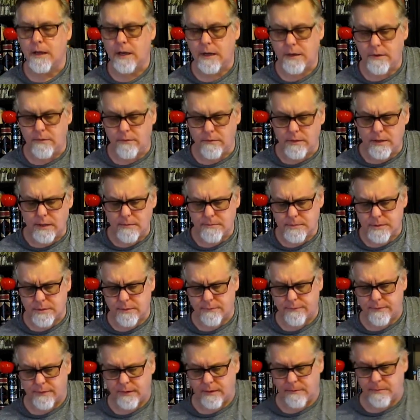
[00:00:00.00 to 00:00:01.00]
And no gum
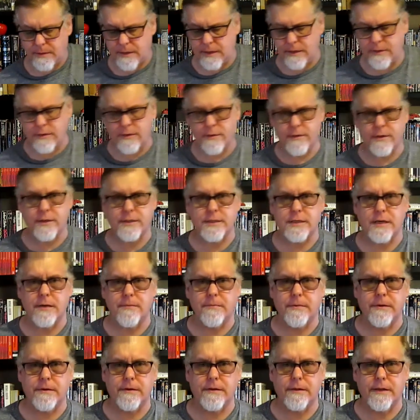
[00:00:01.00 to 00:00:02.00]
so far, but I know there's
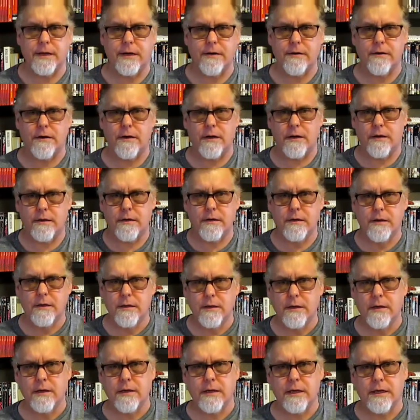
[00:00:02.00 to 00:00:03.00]
some here later on.
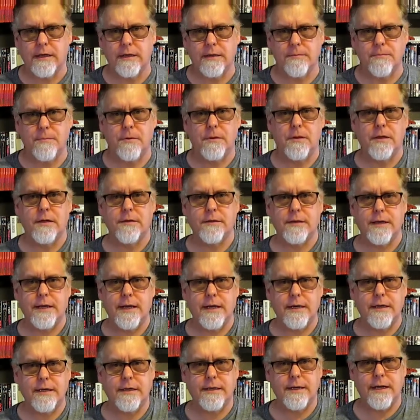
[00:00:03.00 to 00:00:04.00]
Had to pull out the
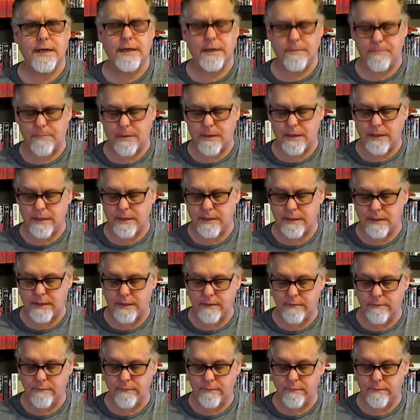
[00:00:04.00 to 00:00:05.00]
handy dandy pocket
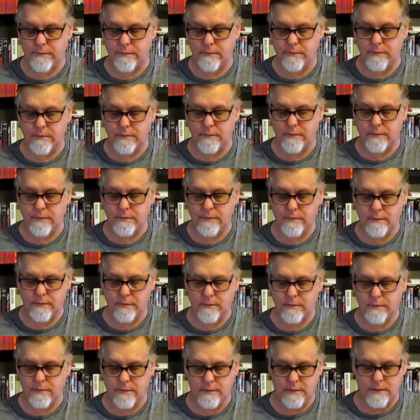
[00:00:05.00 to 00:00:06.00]
knife.
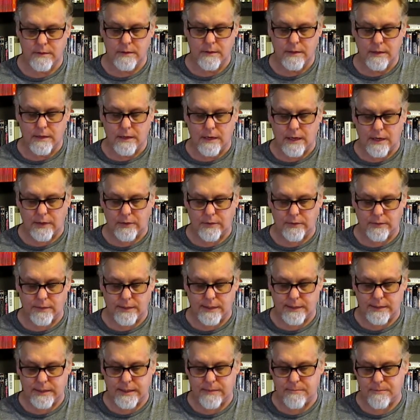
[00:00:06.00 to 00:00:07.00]
I do
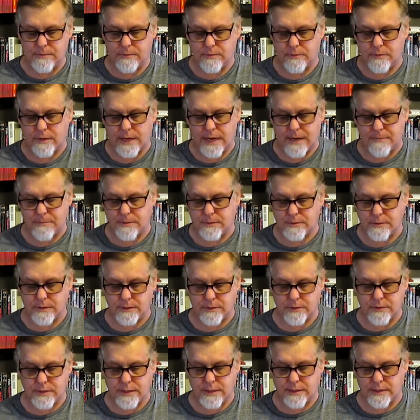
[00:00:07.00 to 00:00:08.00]
like keeping the wrapper, so
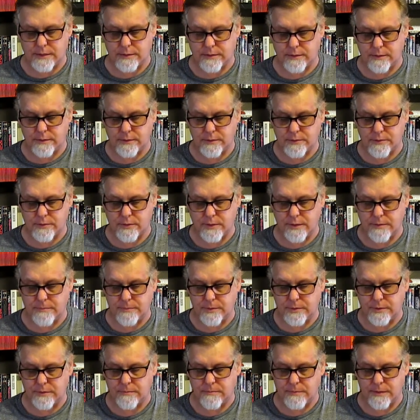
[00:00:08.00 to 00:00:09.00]
I try not to destroy them
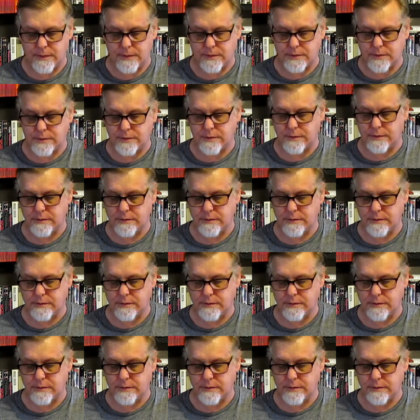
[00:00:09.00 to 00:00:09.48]
too much.